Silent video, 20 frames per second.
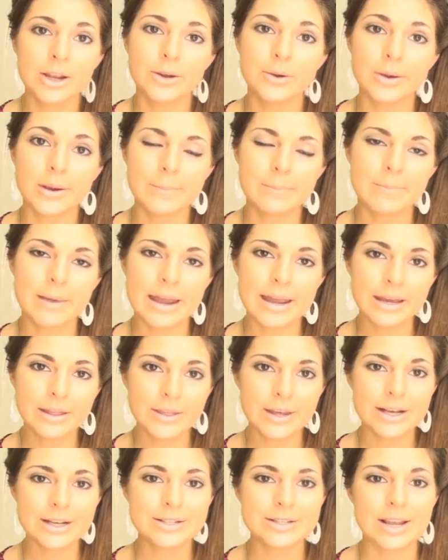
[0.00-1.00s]
You can
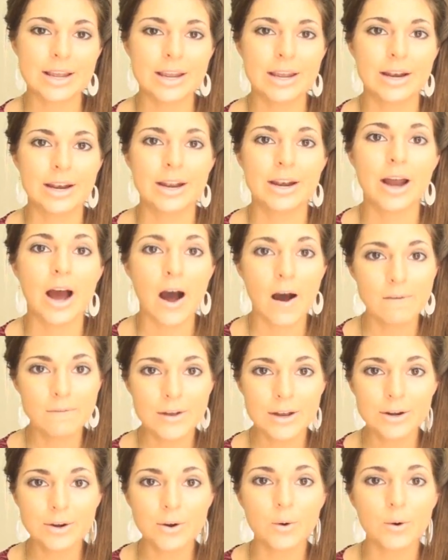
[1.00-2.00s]
bake this in an
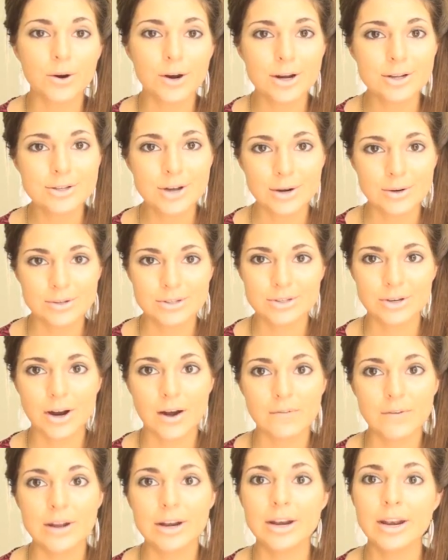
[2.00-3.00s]
oven or a toaster
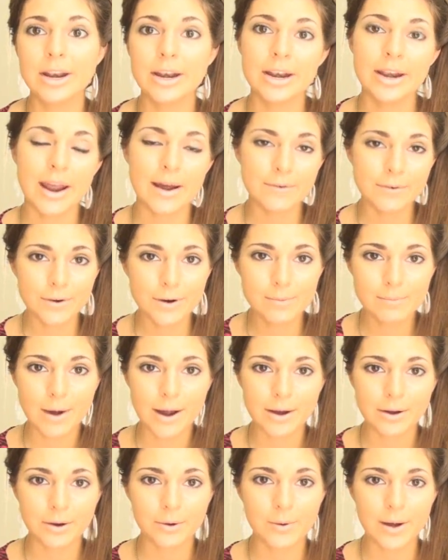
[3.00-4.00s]
oven, never a
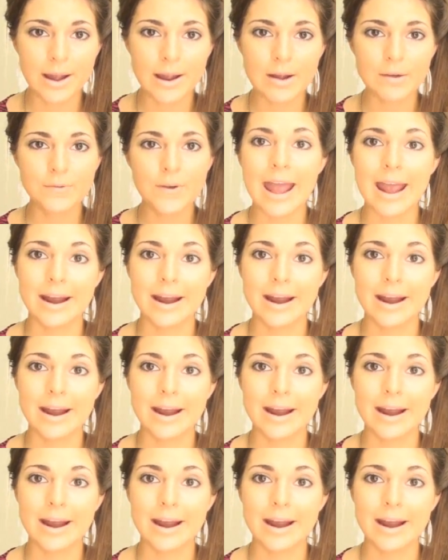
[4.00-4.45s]
microwave.